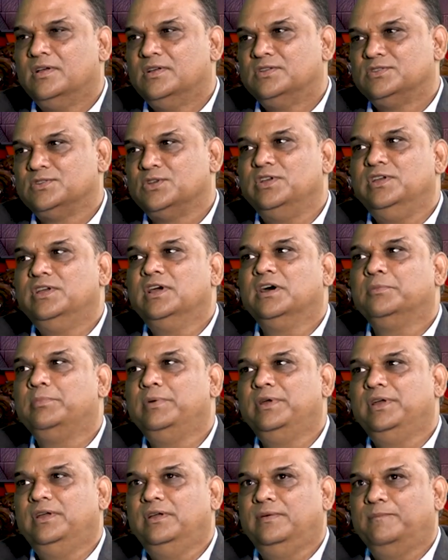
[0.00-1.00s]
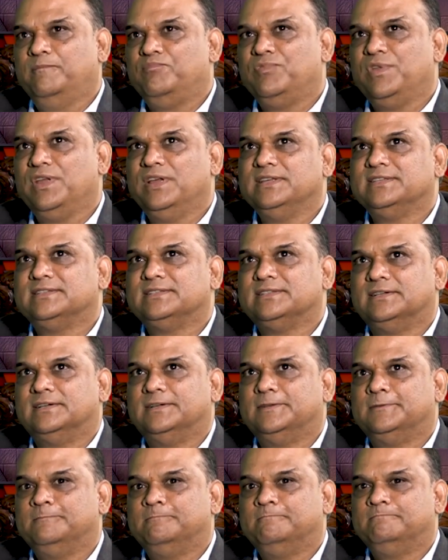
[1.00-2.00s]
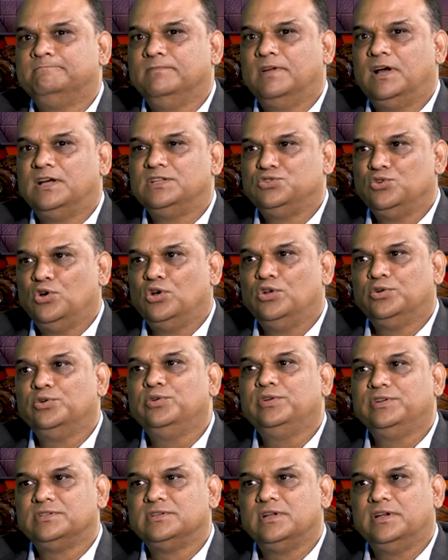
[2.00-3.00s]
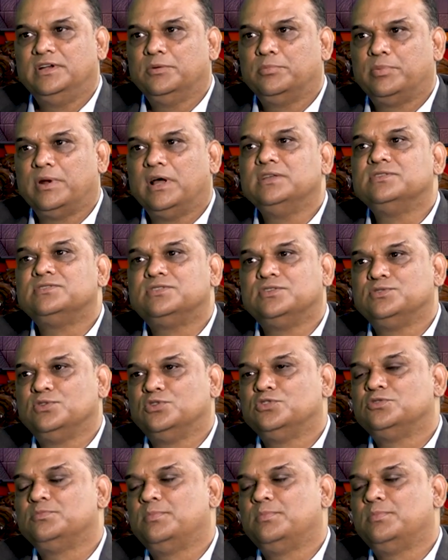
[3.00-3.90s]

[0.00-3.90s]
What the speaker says: So ERP is, as you all know, it's enterprise resource